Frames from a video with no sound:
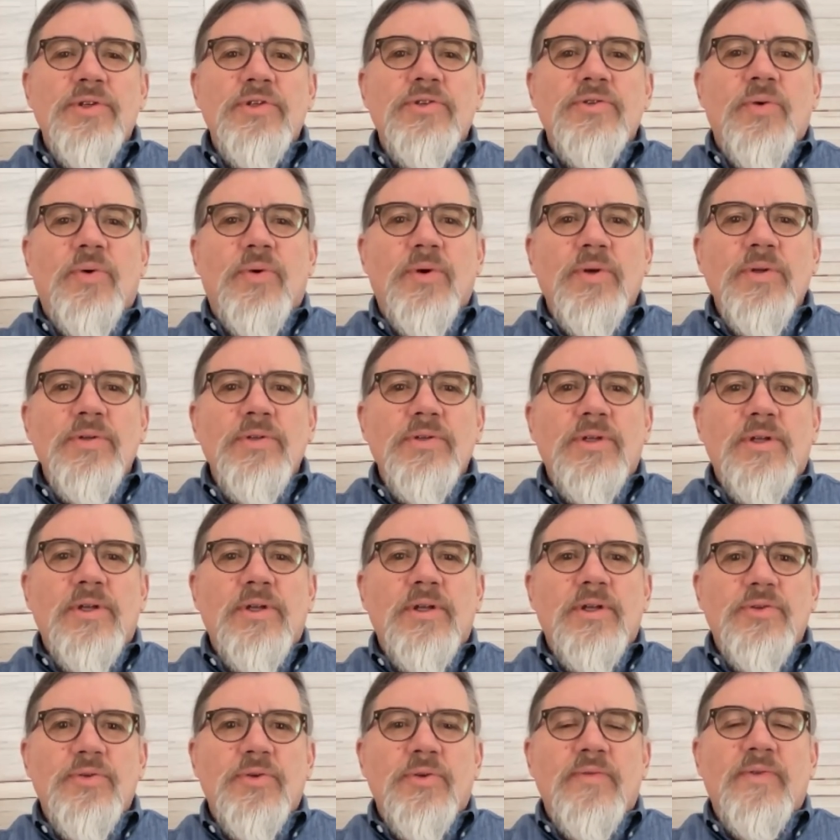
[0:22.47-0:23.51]
Stories in the
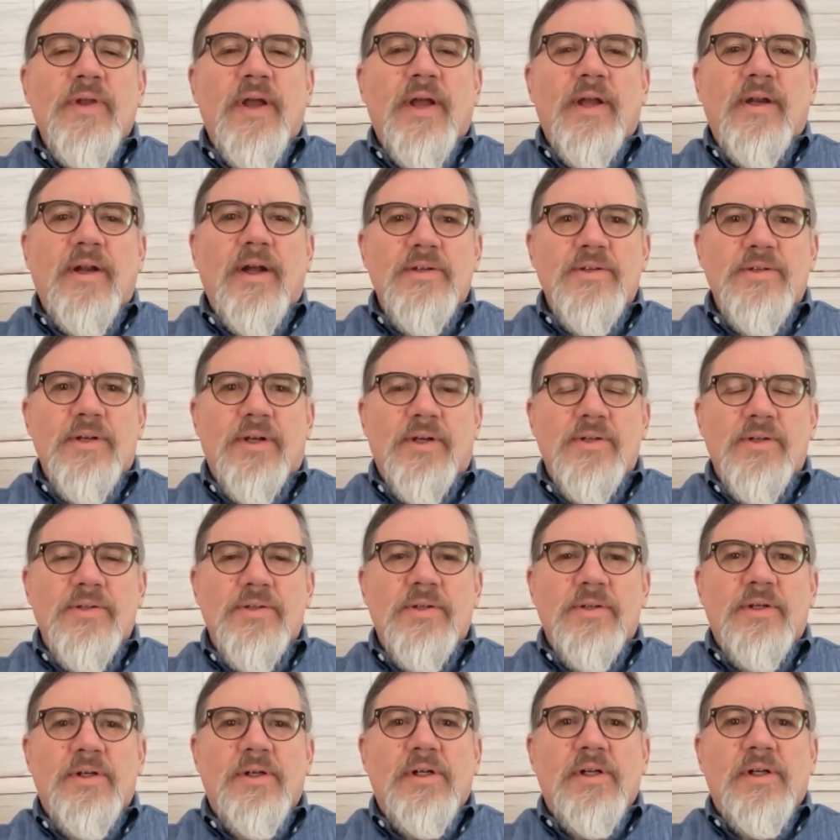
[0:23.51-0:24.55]
History of Diagnostics.
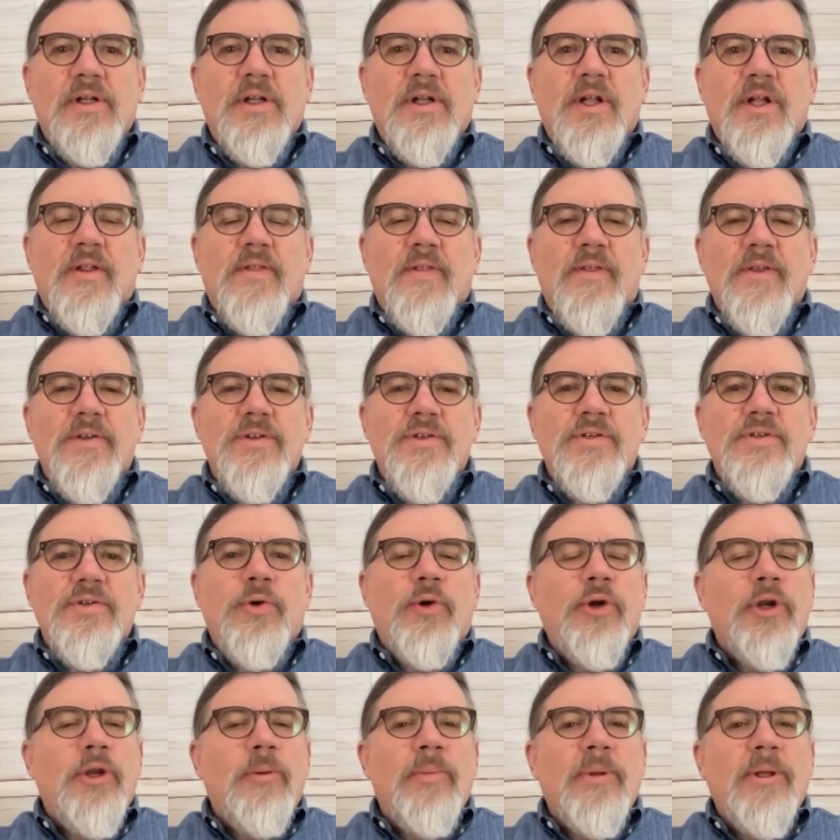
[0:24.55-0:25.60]
This is
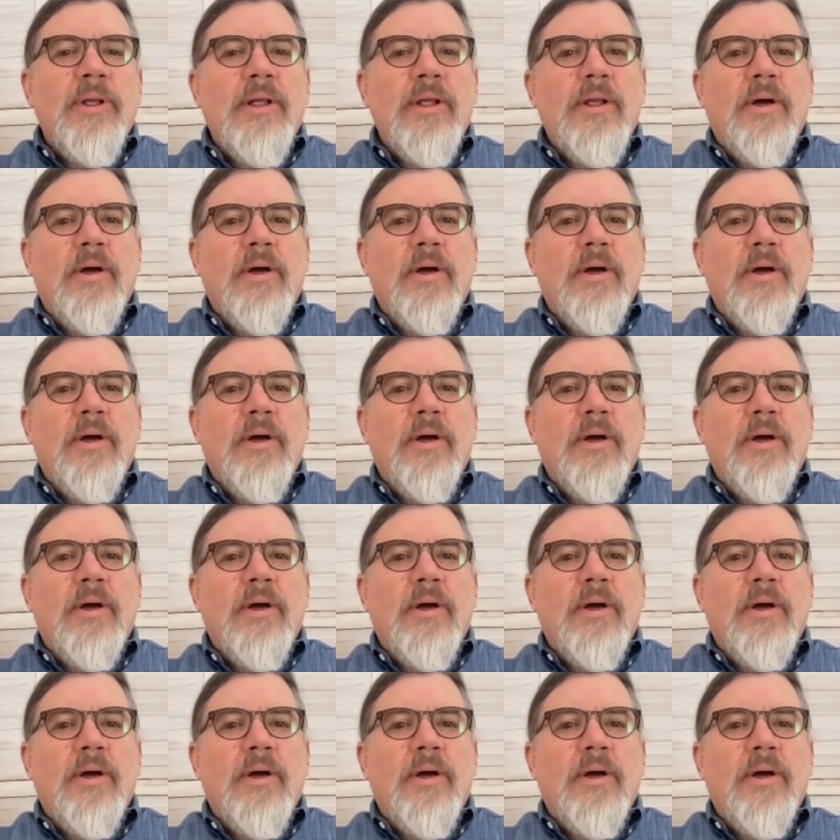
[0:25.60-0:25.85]
going to be